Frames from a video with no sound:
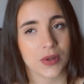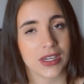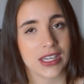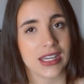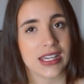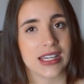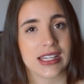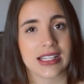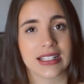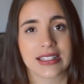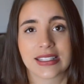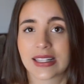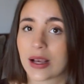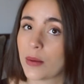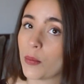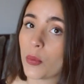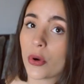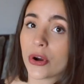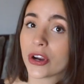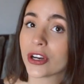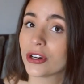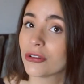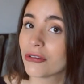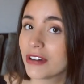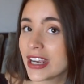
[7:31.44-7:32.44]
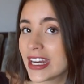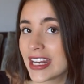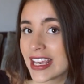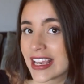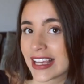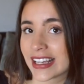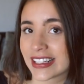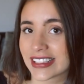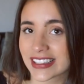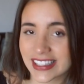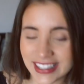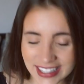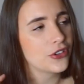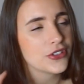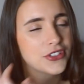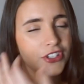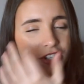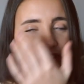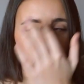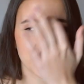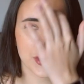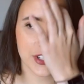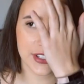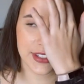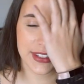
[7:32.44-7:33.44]
we needed some more ingredients. Those
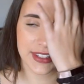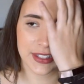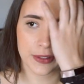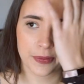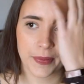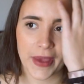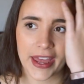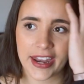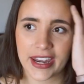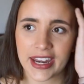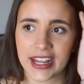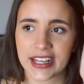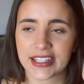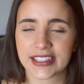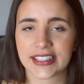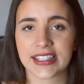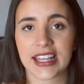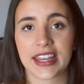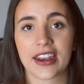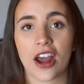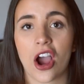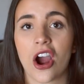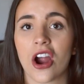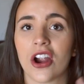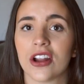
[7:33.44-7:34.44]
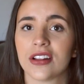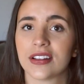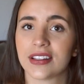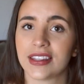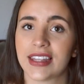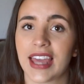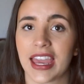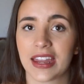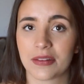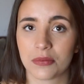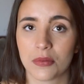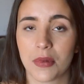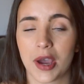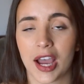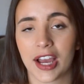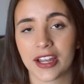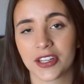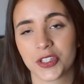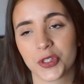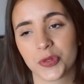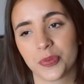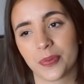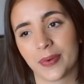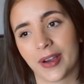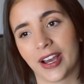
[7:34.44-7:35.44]
are just spendings that aren't that
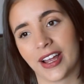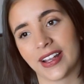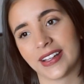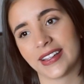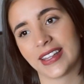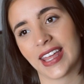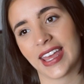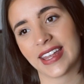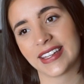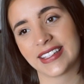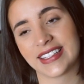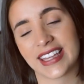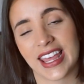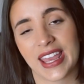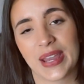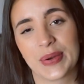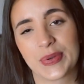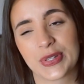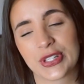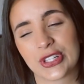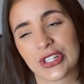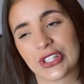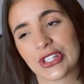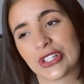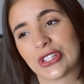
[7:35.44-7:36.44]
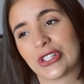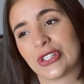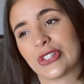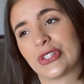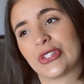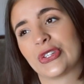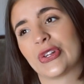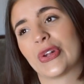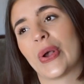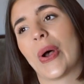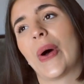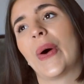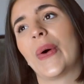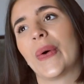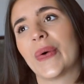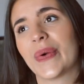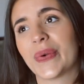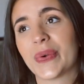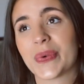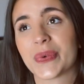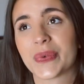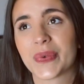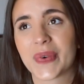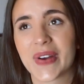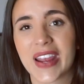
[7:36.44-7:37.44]
much, but that day was just
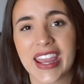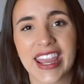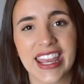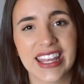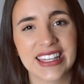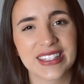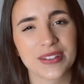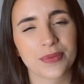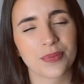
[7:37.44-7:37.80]
so great.